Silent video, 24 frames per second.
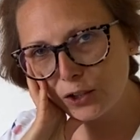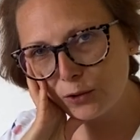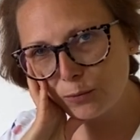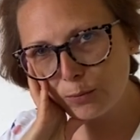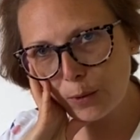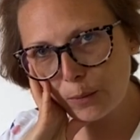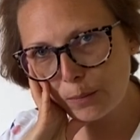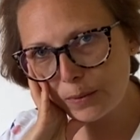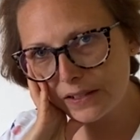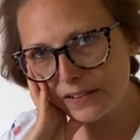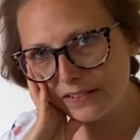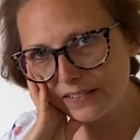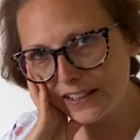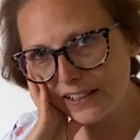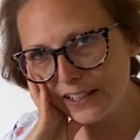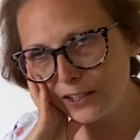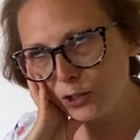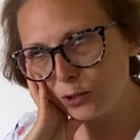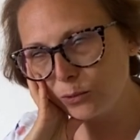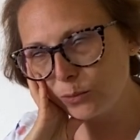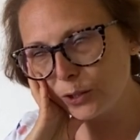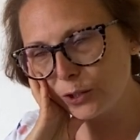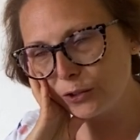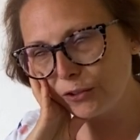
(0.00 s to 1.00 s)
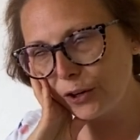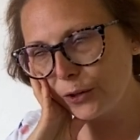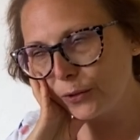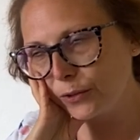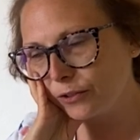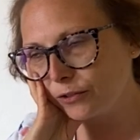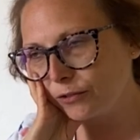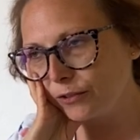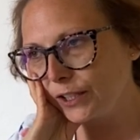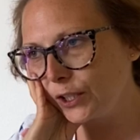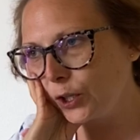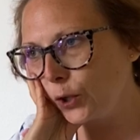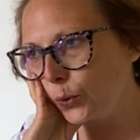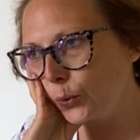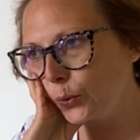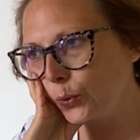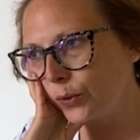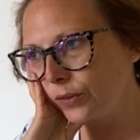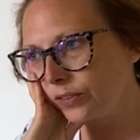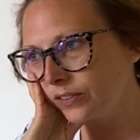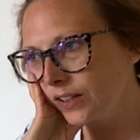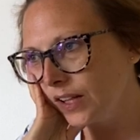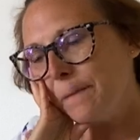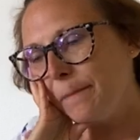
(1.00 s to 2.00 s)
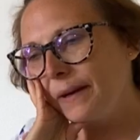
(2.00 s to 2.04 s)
You've probably seen on my grocery hauls.